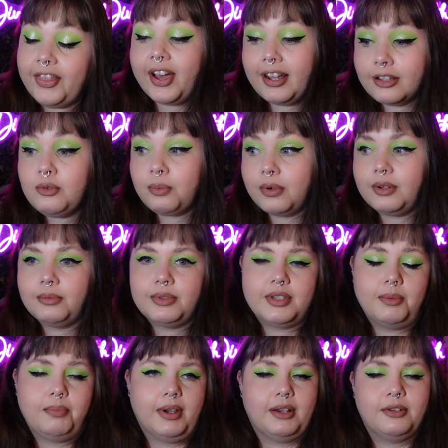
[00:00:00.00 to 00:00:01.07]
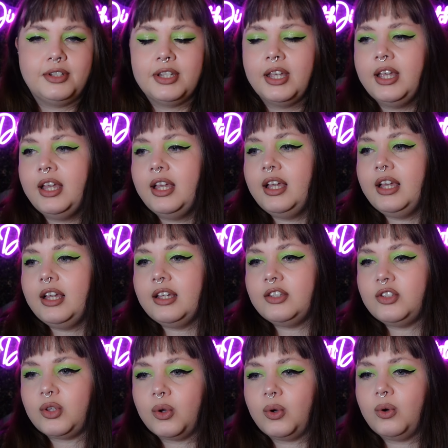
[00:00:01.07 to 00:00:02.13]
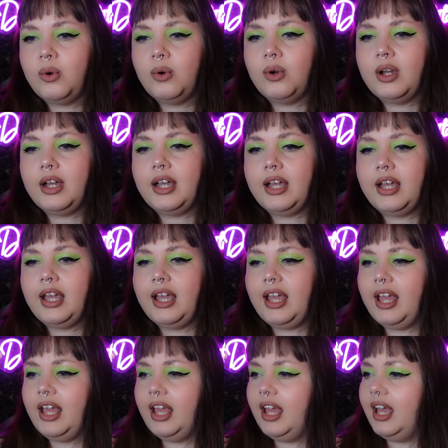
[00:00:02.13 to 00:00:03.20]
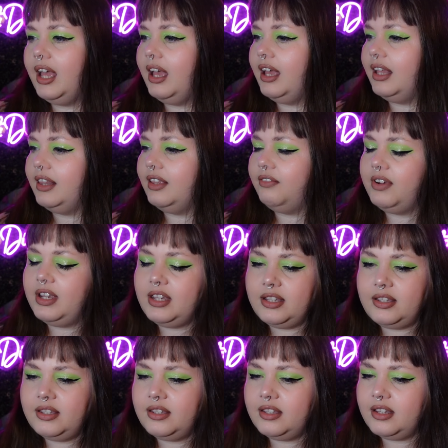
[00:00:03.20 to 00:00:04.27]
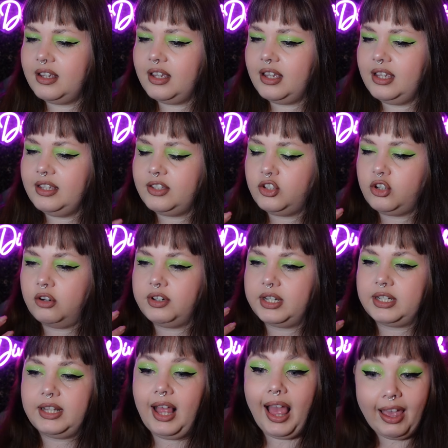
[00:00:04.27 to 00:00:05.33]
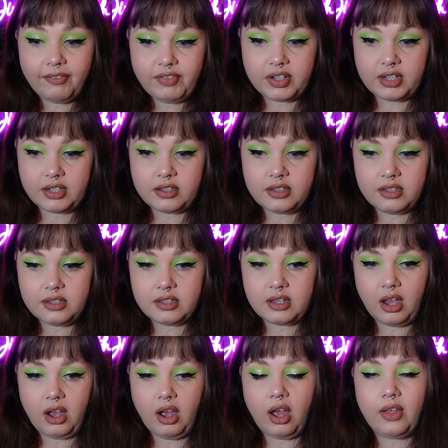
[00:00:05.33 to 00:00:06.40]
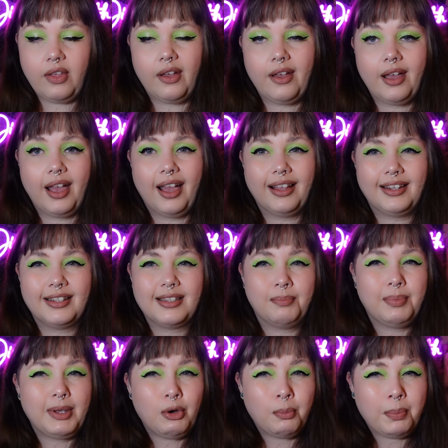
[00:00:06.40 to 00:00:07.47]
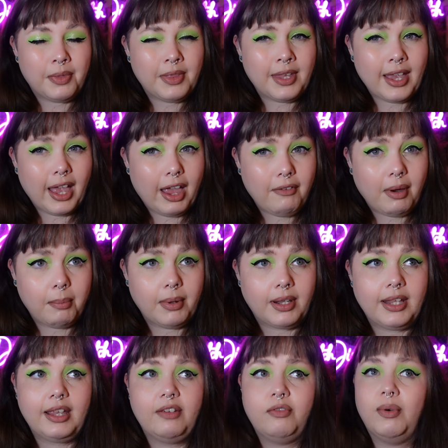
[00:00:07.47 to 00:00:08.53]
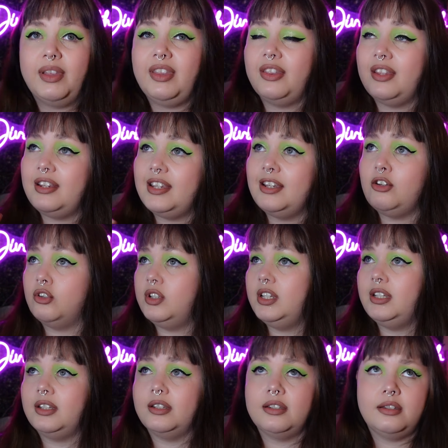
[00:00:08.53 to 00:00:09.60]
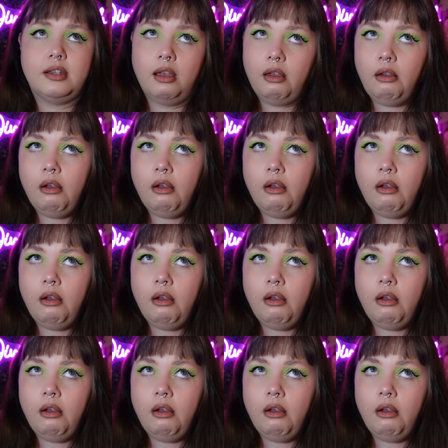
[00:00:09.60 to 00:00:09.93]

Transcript: That's what it was about. So there is historical evidence, and it's a bit up in the air, I believe, whether they did or didn't.